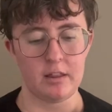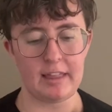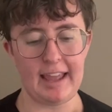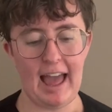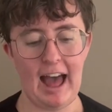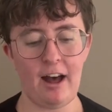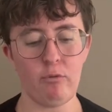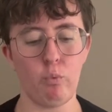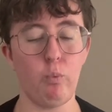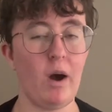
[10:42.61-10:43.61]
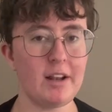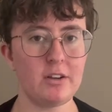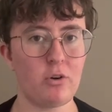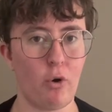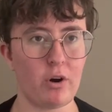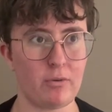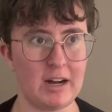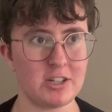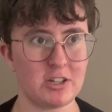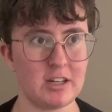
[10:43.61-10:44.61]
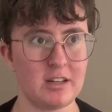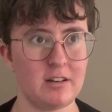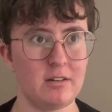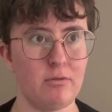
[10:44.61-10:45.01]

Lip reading: They have one core question,